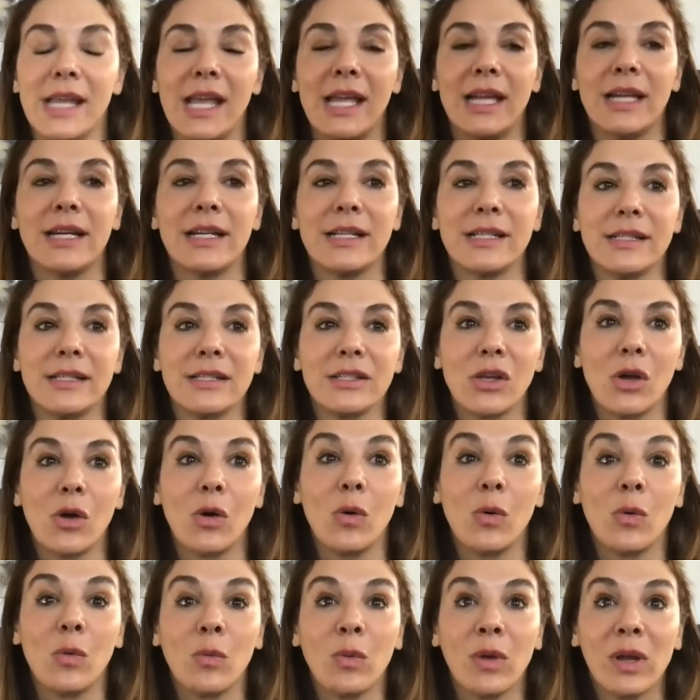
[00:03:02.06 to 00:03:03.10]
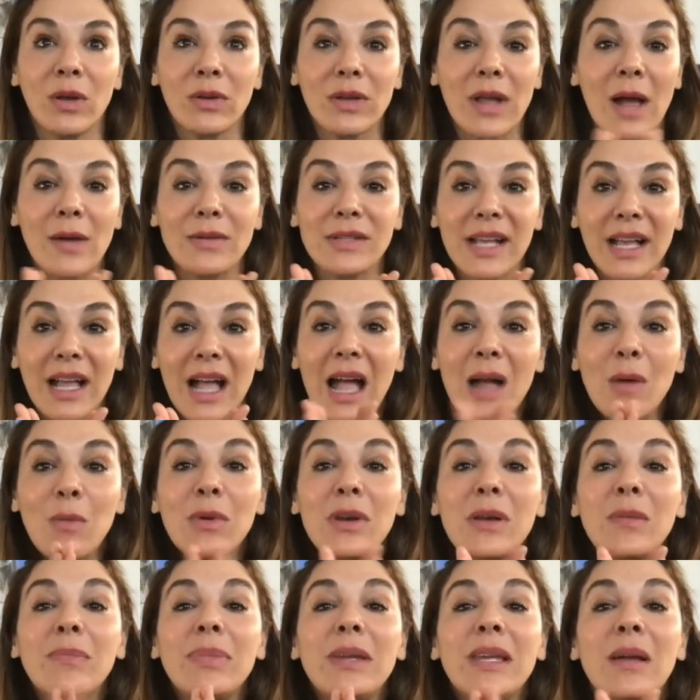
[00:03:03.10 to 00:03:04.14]
and so we i was like i
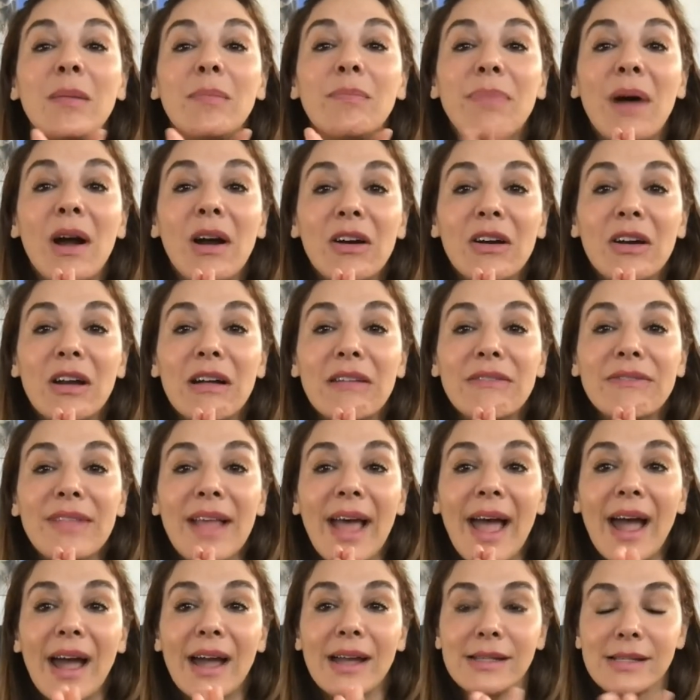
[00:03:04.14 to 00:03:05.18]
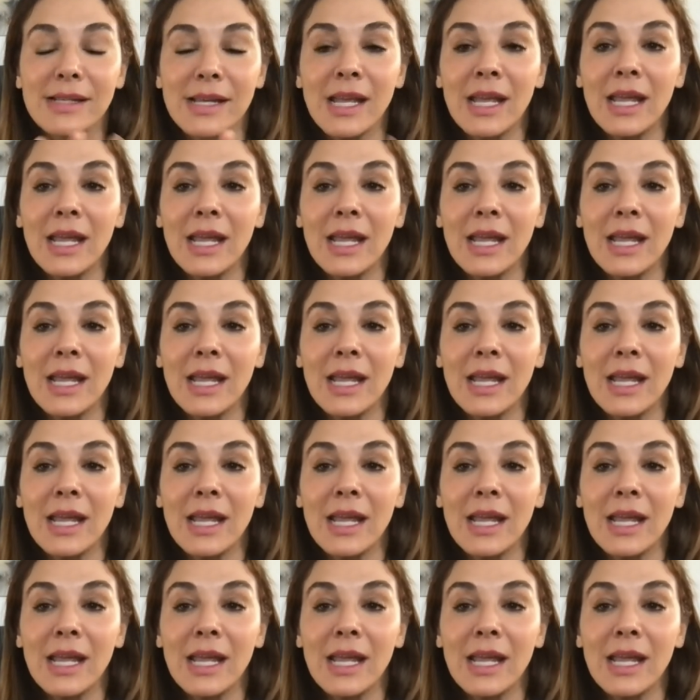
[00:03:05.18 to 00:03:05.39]
want to be a part of that